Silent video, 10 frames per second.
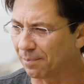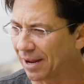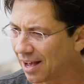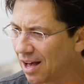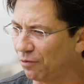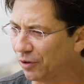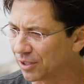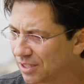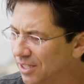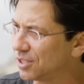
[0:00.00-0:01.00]
that my
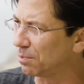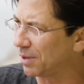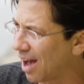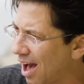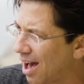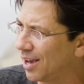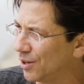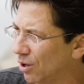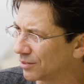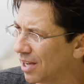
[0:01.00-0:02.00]
confidence needs to be
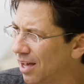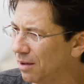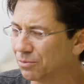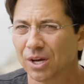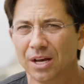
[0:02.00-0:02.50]
high at all times.